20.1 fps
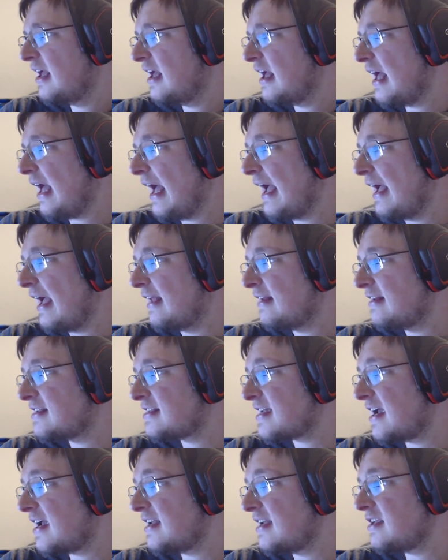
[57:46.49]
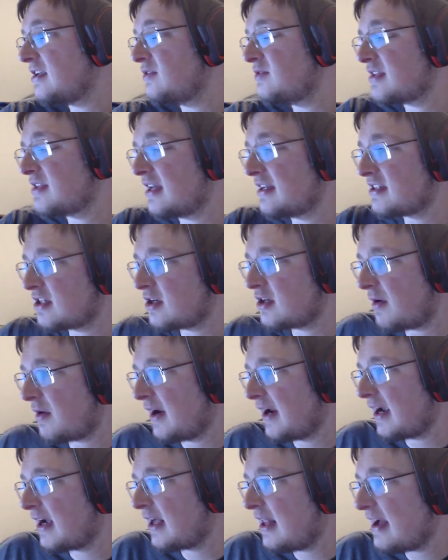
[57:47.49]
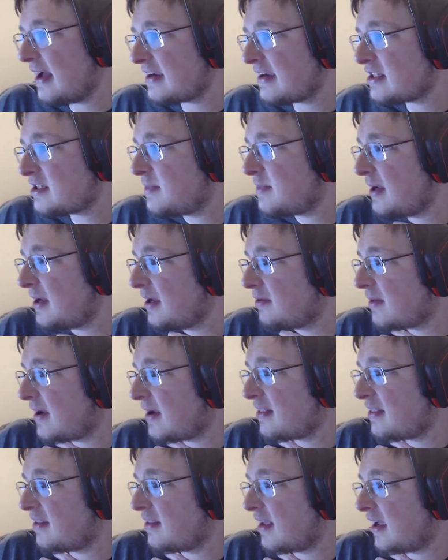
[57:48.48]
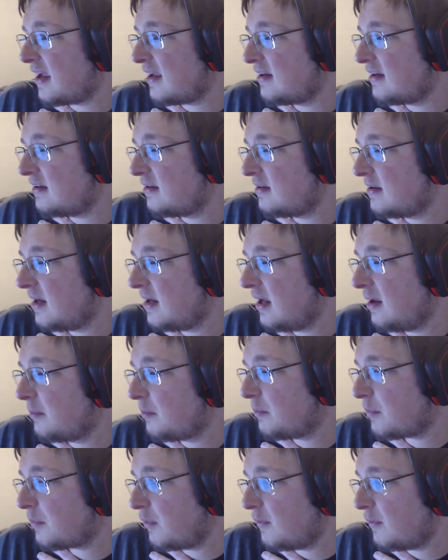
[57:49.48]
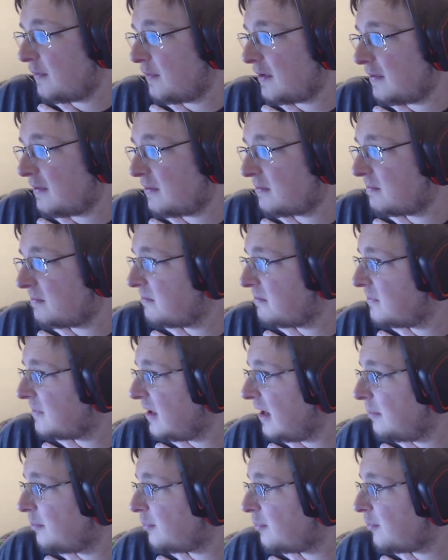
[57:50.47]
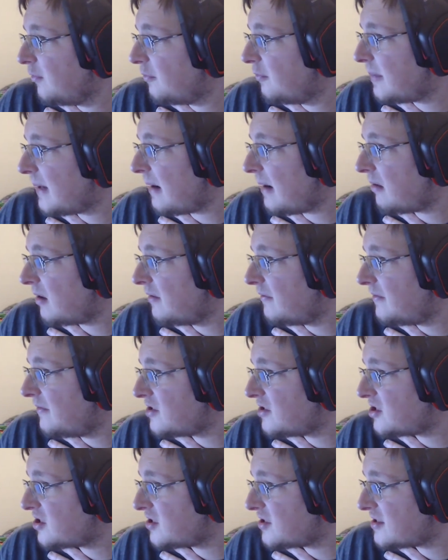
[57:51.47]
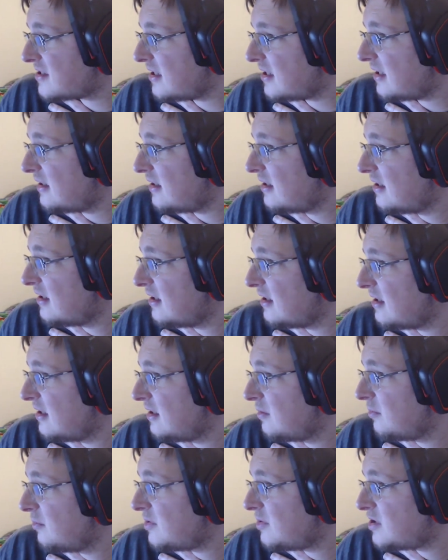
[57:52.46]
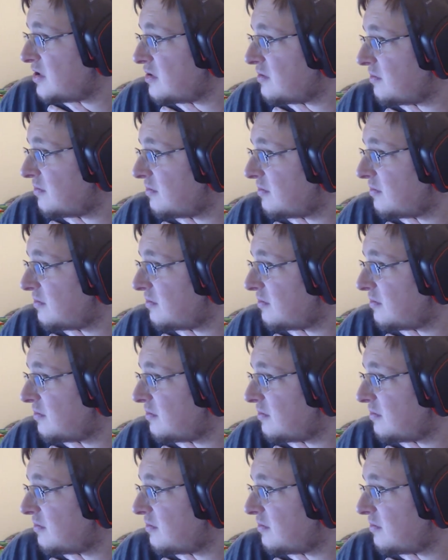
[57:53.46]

and decided to use that to crank clock speed rather than improve it, improve power efficiency. Well, that's